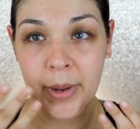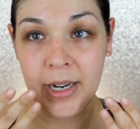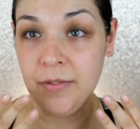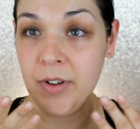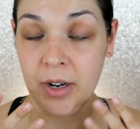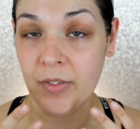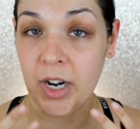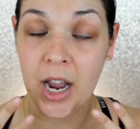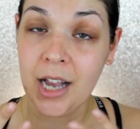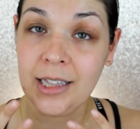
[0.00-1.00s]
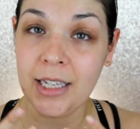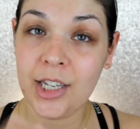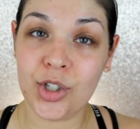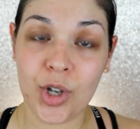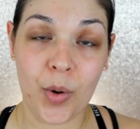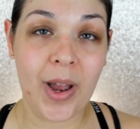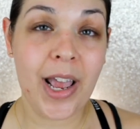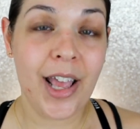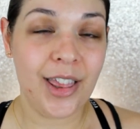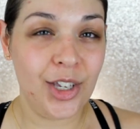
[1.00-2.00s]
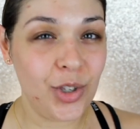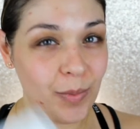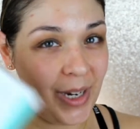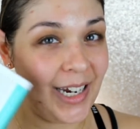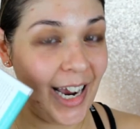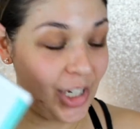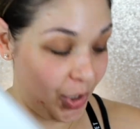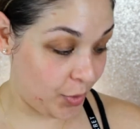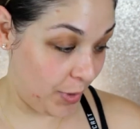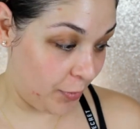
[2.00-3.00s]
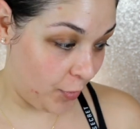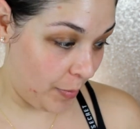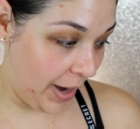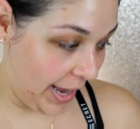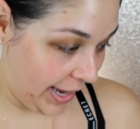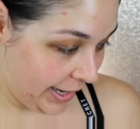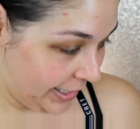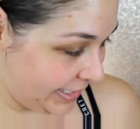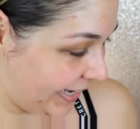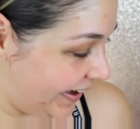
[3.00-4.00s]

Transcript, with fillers: and very ugly, so this will be a nice treat for my hands.